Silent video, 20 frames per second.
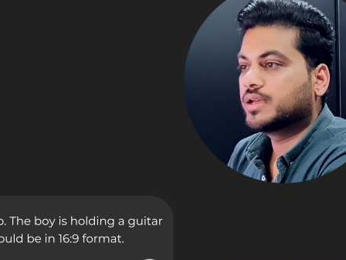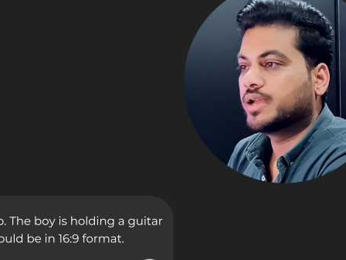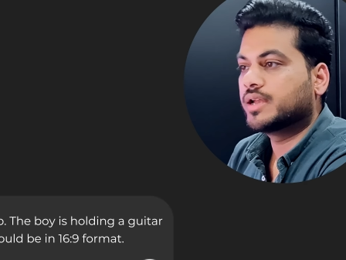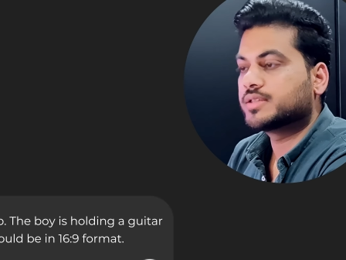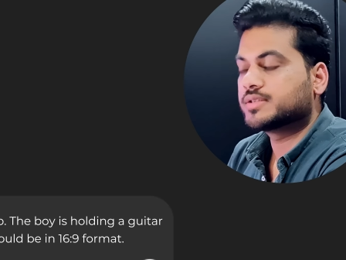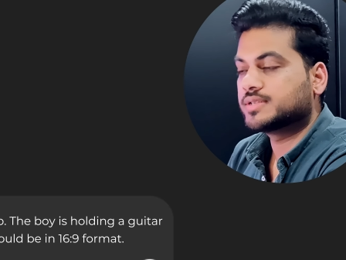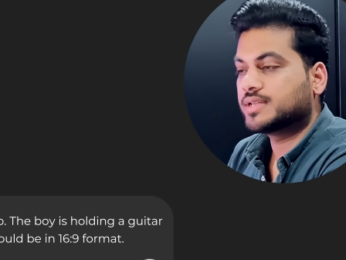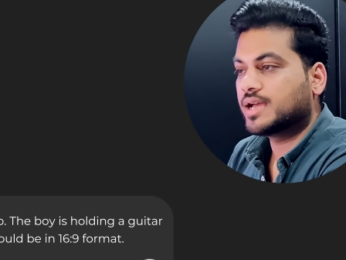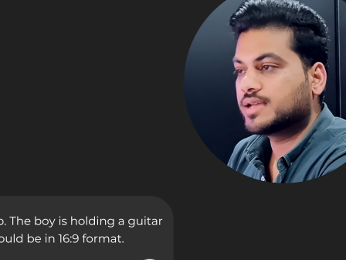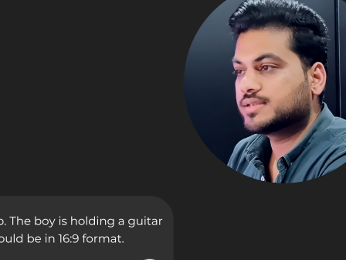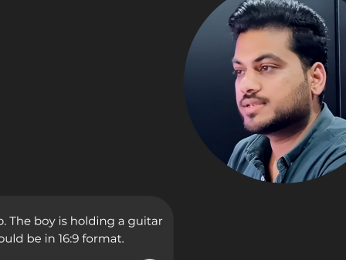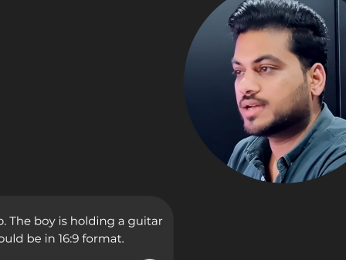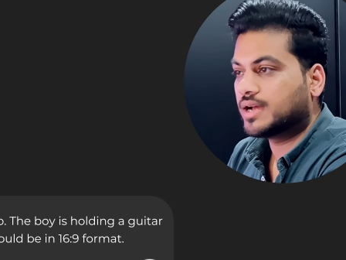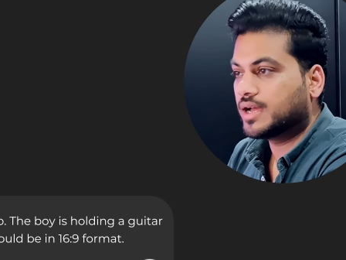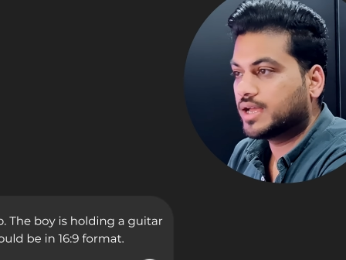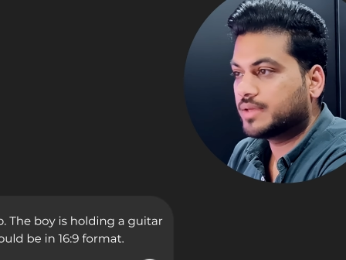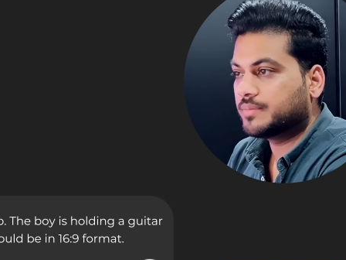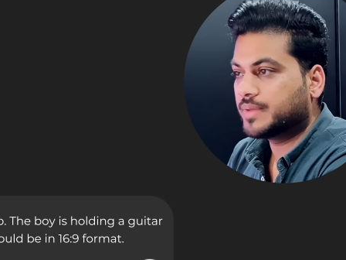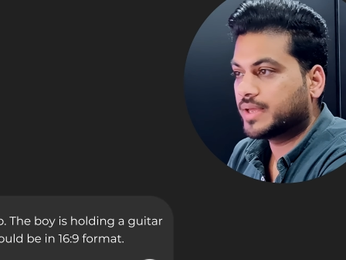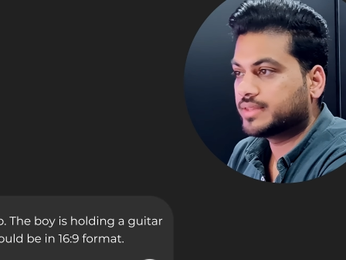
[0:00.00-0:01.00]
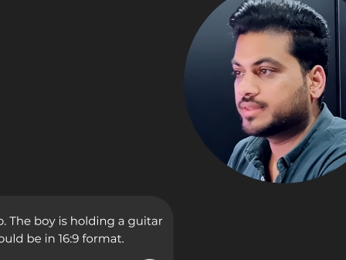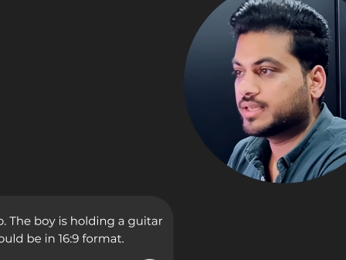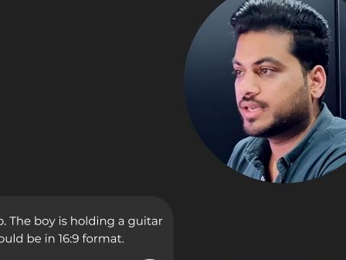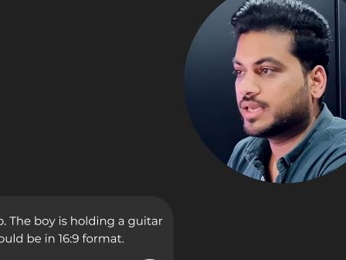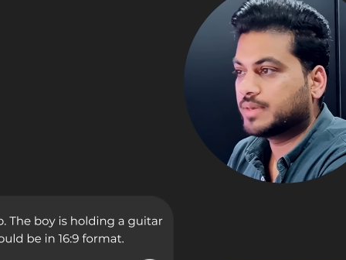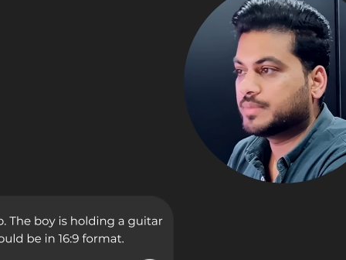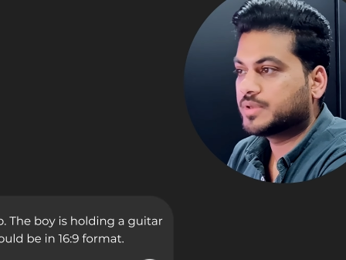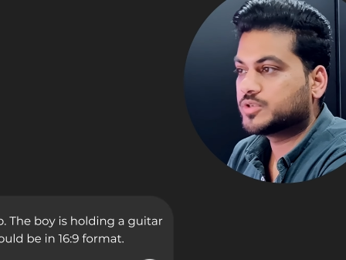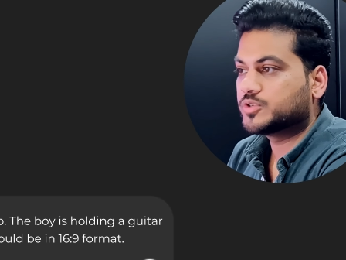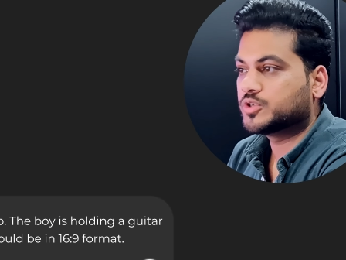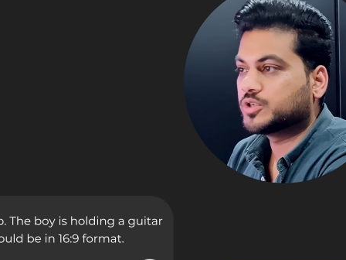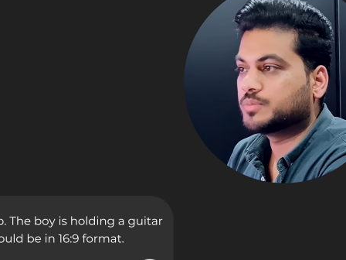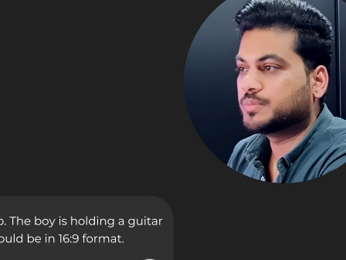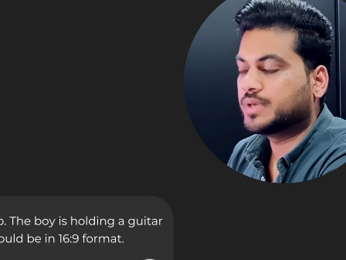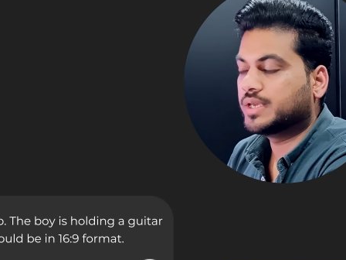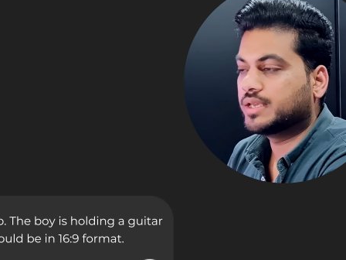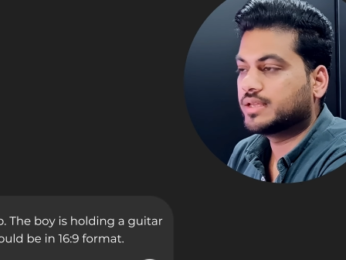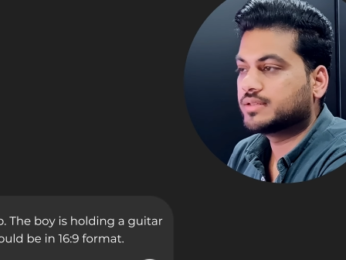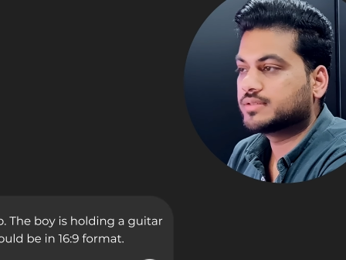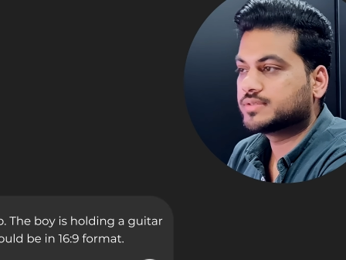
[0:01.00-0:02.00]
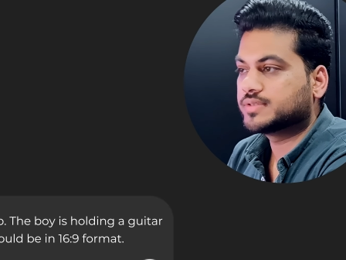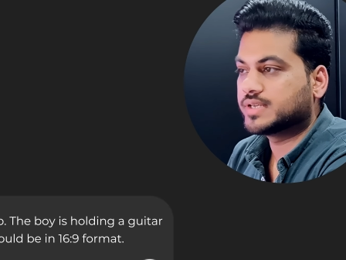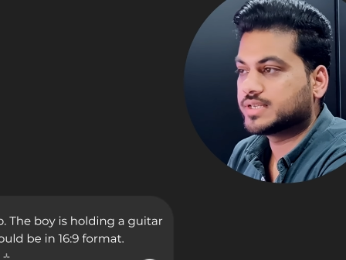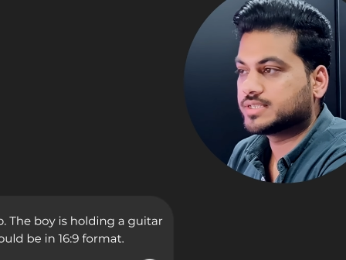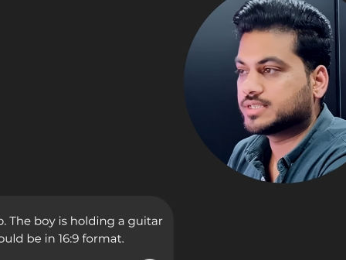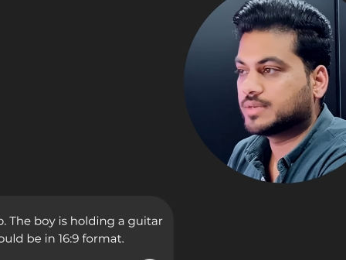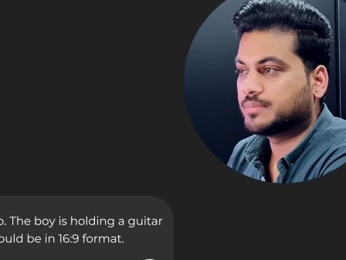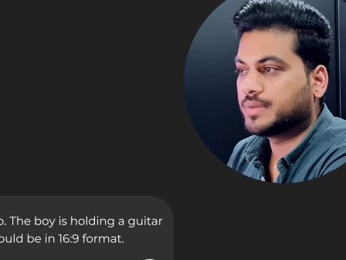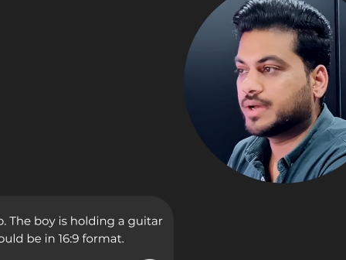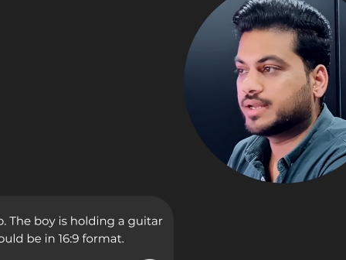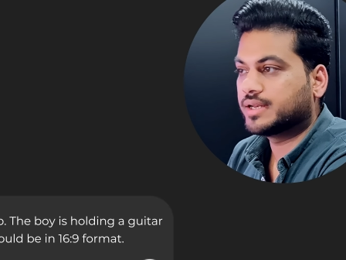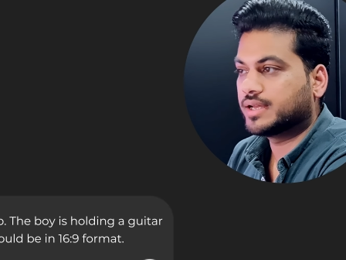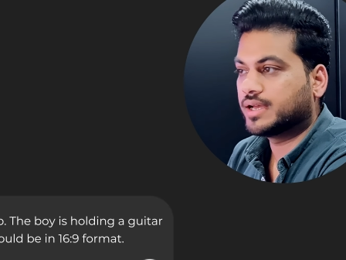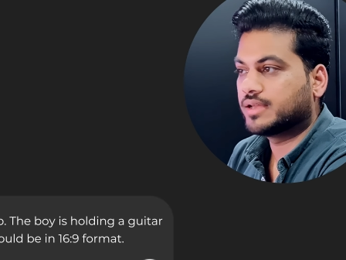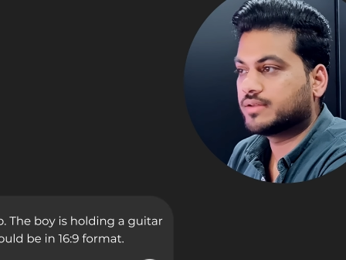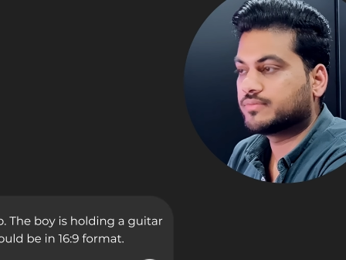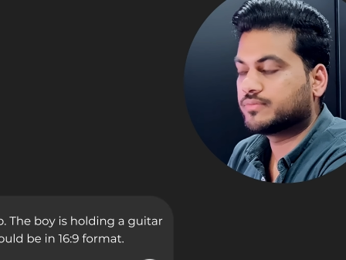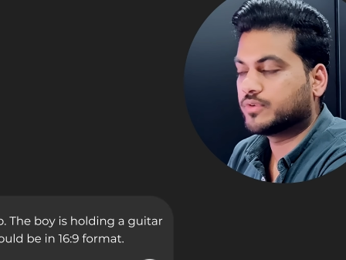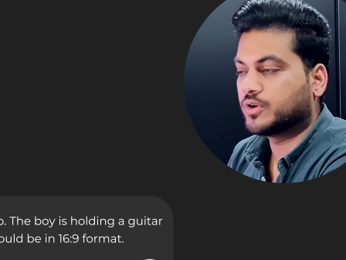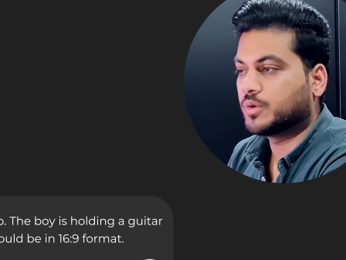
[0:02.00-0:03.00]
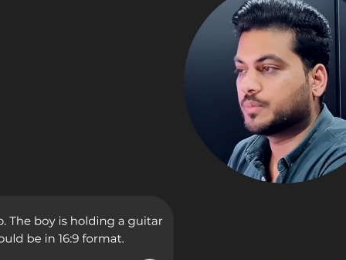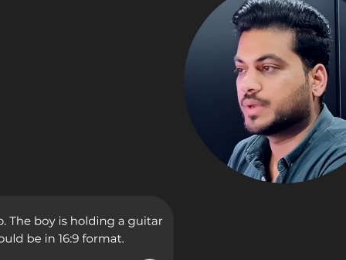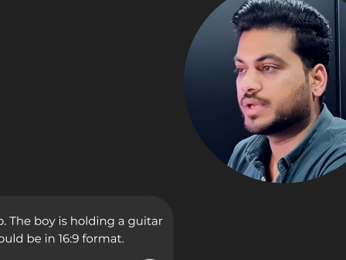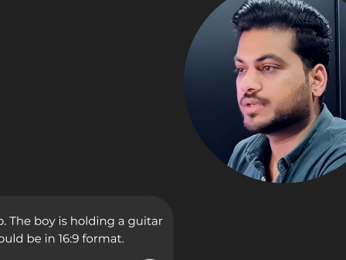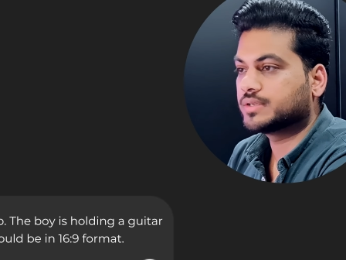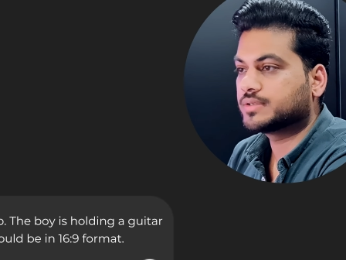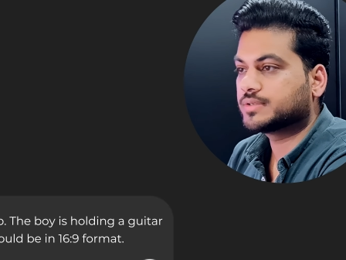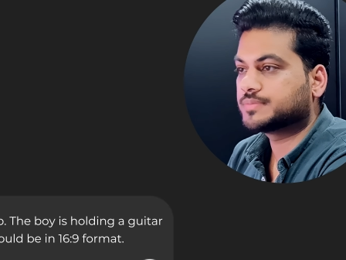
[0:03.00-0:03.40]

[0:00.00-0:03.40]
It's nighttime and the image should be in 16:9 format.